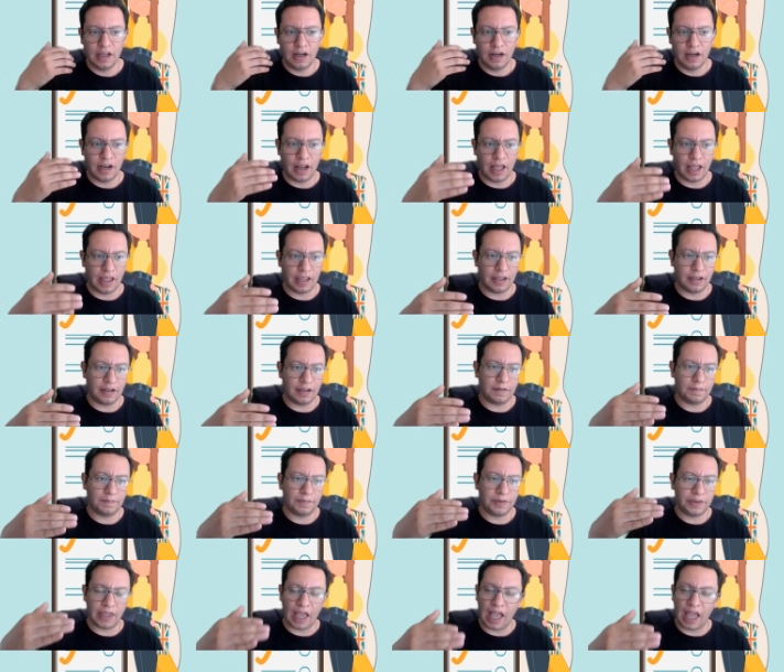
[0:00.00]
like
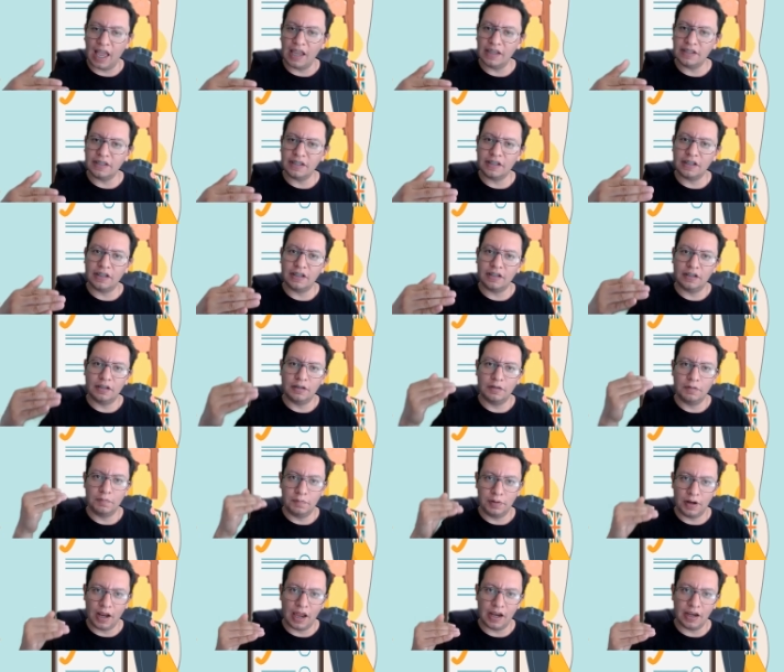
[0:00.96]
task,
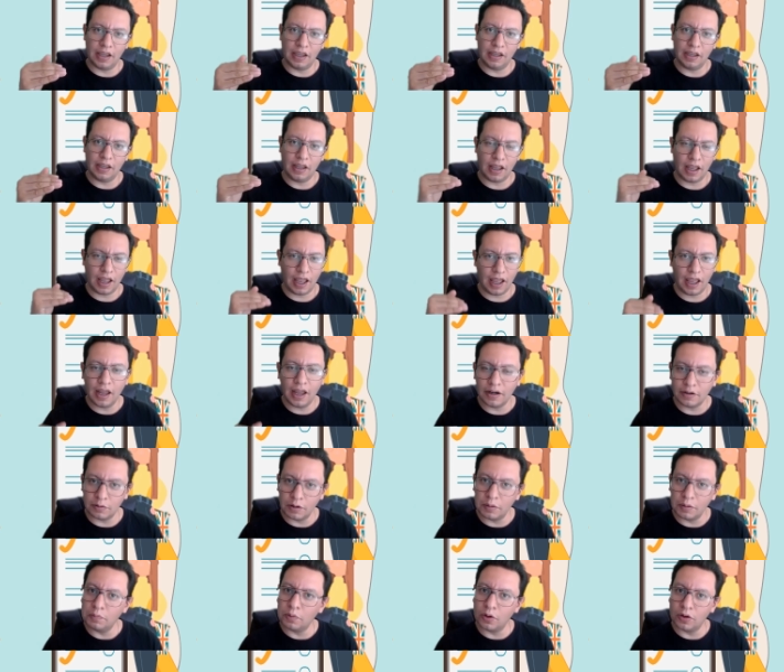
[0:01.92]
planning,
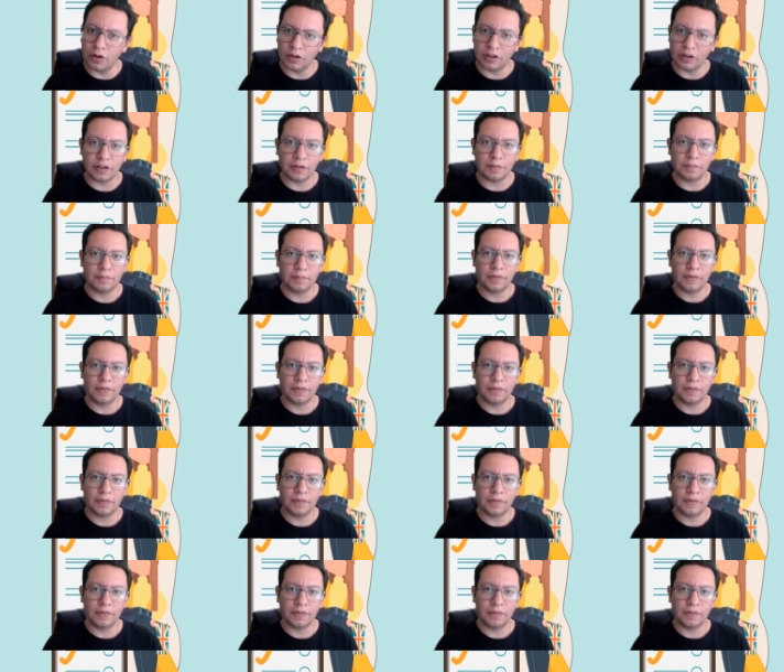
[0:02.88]
and report.